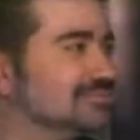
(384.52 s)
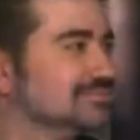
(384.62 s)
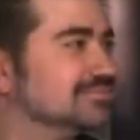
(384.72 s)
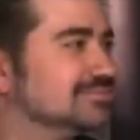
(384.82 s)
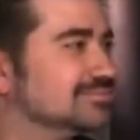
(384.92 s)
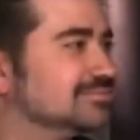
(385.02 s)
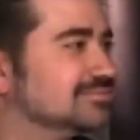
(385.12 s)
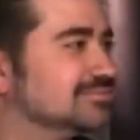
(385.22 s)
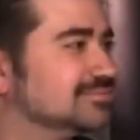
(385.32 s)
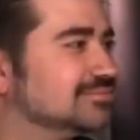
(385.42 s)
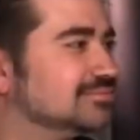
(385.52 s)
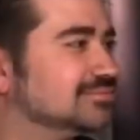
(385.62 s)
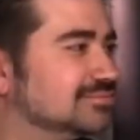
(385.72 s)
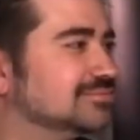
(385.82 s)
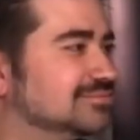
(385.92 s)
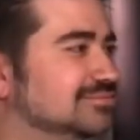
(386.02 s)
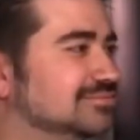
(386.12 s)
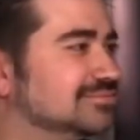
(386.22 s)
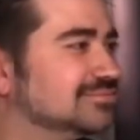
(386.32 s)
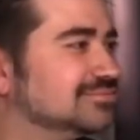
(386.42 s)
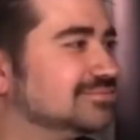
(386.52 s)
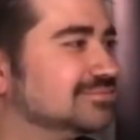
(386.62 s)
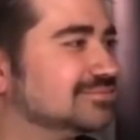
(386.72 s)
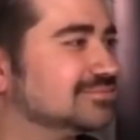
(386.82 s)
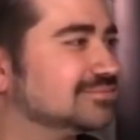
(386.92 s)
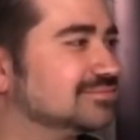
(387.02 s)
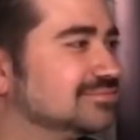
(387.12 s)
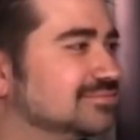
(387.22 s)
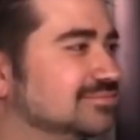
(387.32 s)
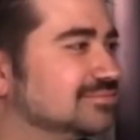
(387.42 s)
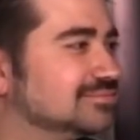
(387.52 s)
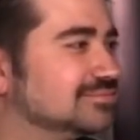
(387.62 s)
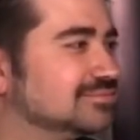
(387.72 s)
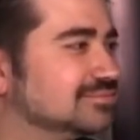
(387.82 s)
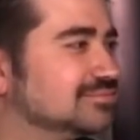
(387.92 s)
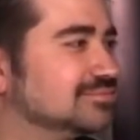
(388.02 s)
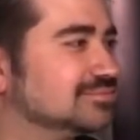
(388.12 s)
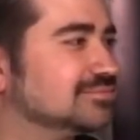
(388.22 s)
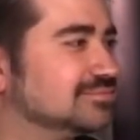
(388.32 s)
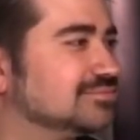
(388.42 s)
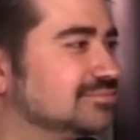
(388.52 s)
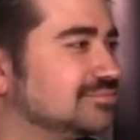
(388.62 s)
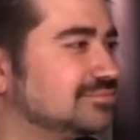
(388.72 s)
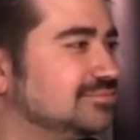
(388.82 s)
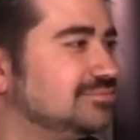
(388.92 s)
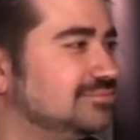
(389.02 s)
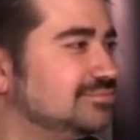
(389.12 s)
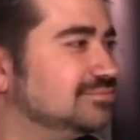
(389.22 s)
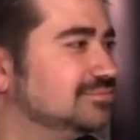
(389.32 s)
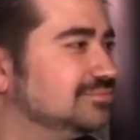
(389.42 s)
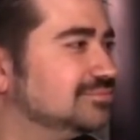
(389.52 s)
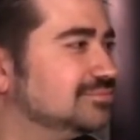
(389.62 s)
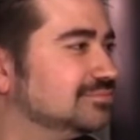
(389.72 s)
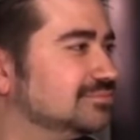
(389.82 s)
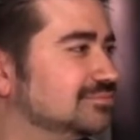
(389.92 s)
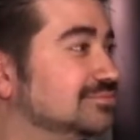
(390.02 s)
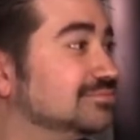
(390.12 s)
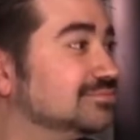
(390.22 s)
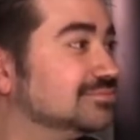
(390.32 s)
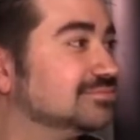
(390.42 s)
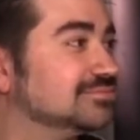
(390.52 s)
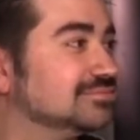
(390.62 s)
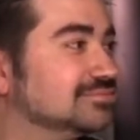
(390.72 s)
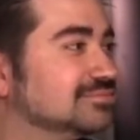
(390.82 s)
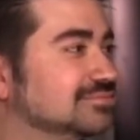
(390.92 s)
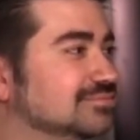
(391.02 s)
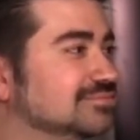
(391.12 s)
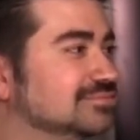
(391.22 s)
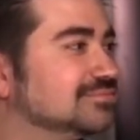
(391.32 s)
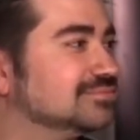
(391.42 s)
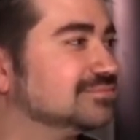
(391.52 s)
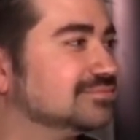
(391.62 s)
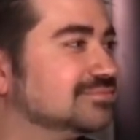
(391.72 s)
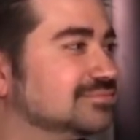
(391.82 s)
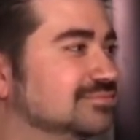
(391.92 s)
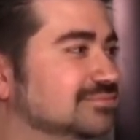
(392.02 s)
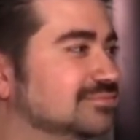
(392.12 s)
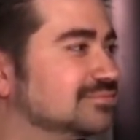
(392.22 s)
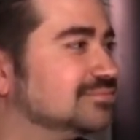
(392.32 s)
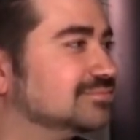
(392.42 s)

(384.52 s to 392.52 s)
(silent)